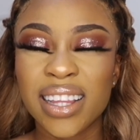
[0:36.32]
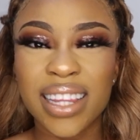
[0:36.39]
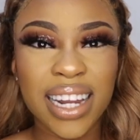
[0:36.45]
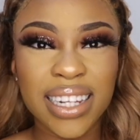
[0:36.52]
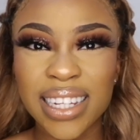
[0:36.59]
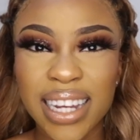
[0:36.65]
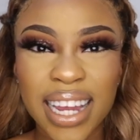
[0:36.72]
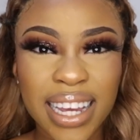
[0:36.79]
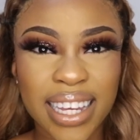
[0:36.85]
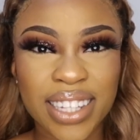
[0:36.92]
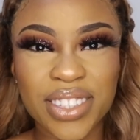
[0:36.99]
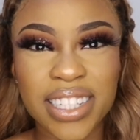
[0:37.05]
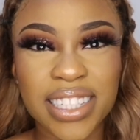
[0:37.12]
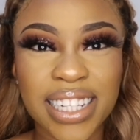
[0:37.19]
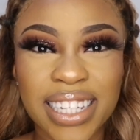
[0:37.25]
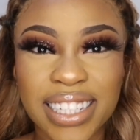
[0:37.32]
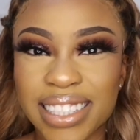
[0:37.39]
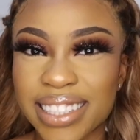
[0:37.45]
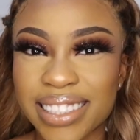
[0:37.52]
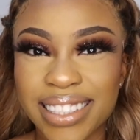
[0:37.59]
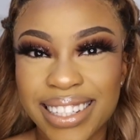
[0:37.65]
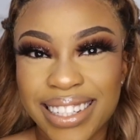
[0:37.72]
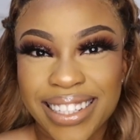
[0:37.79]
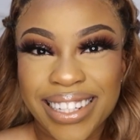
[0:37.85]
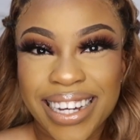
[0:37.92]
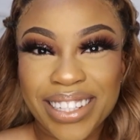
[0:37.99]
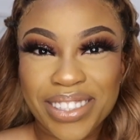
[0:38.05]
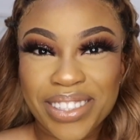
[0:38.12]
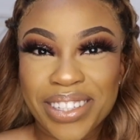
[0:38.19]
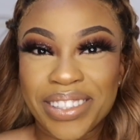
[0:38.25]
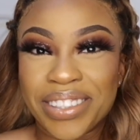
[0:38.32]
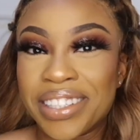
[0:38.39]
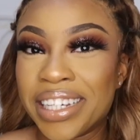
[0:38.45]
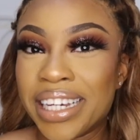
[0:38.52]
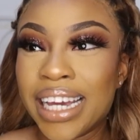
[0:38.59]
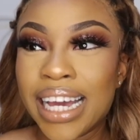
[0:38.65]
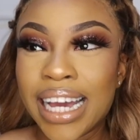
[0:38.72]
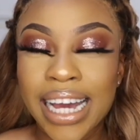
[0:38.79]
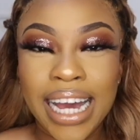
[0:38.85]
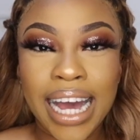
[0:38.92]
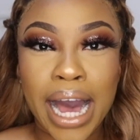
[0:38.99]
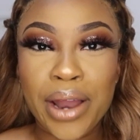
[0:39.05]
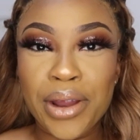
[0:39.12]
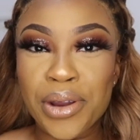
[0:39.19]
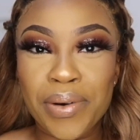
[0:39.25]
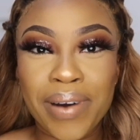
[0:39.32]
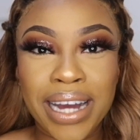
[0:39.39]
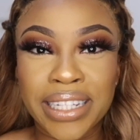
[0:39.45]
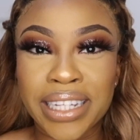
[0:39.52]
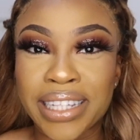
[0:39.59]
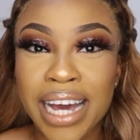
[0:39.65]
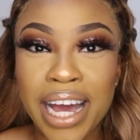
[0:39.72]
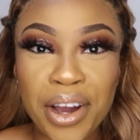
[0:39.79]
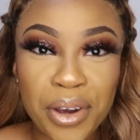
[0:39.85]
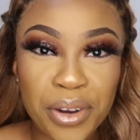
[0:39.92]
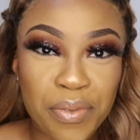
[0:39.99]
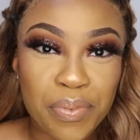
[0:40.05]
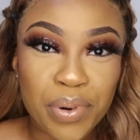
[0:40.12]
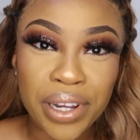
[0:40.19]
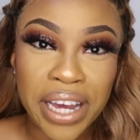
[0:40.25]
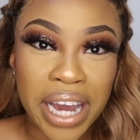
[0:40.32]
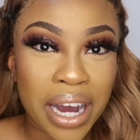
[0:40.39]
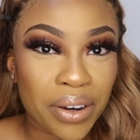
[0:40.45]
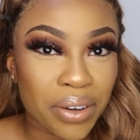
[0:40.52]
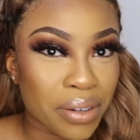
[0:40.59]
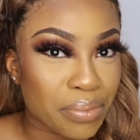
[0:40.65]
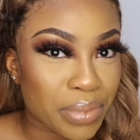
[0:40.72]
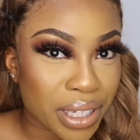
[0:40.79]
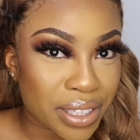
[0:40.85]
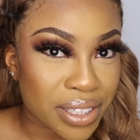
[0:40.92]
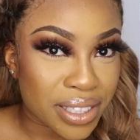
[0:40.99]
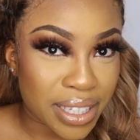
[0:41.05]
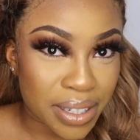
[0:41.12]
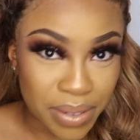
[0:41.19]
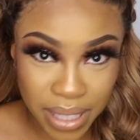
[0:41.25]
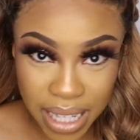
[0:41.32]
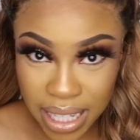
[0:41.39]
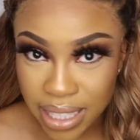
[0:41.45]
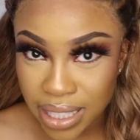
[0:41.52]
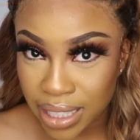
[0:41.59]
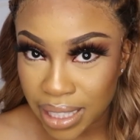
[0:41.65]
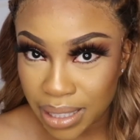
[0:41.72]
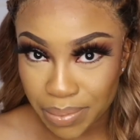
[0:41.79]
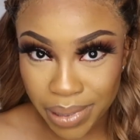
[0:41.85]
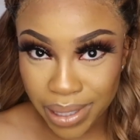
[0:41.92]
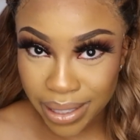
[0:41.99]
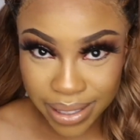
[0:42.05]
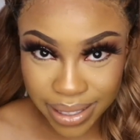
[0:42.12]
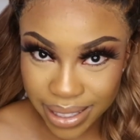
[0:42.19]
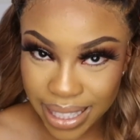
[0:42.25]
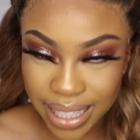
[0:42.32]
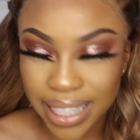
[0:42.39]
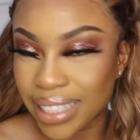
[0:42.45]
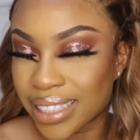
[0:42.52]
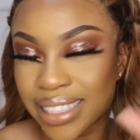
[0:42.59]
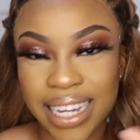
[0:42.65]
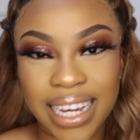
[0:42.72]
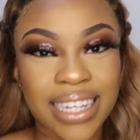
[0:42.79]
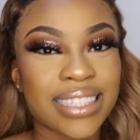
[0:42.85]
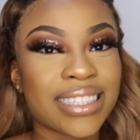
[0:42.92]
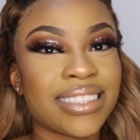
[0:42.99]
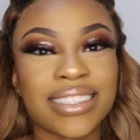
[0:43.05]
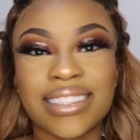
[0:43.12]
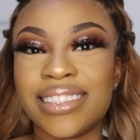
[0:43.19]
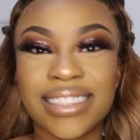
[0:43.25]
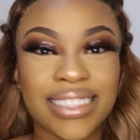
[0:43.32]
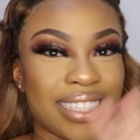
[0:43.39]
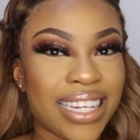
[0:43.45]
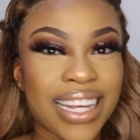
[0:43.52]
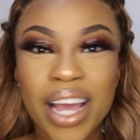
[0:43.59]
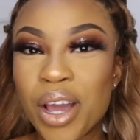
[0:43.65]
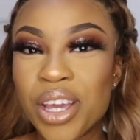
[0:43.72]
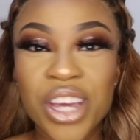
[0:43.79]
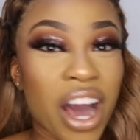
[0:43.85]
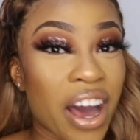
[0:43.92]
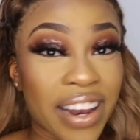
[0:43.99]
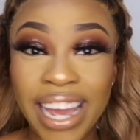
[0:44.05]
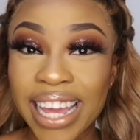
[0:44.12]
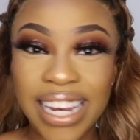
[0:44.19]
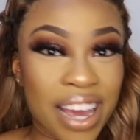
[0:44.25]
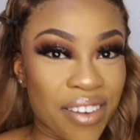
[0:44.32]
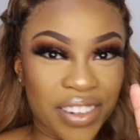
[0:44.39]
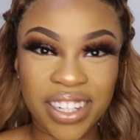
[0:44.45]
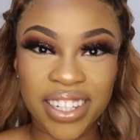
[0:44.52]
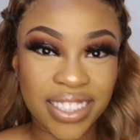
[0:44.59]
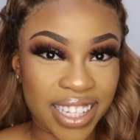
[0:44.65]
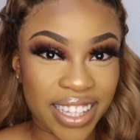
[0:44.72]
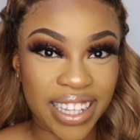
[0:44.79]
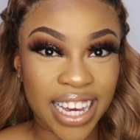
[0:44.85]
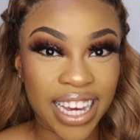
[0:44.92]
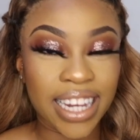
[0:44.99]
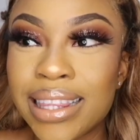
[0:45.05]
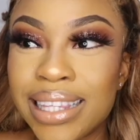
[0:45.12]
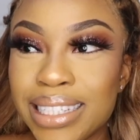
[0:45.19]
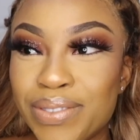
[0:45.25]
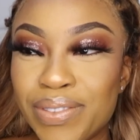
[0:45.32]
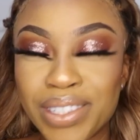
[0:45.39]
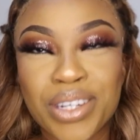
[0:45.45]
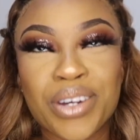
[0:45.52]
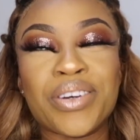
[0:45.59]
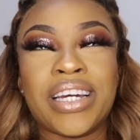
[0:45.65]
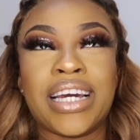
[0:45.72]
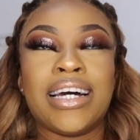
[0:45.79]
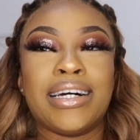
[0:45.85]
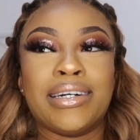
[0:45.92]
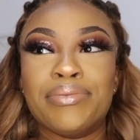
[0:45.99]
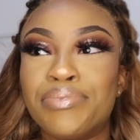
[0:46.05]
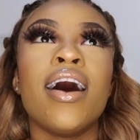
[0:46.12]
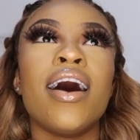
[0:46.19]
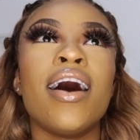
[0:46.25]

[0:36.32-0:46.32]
then I didn't like it, so I deleted it. I don't know why I did that. I could have put it out because it was actually, but yeah, nah, y'all ain't ever gonna see that. This video, yeah,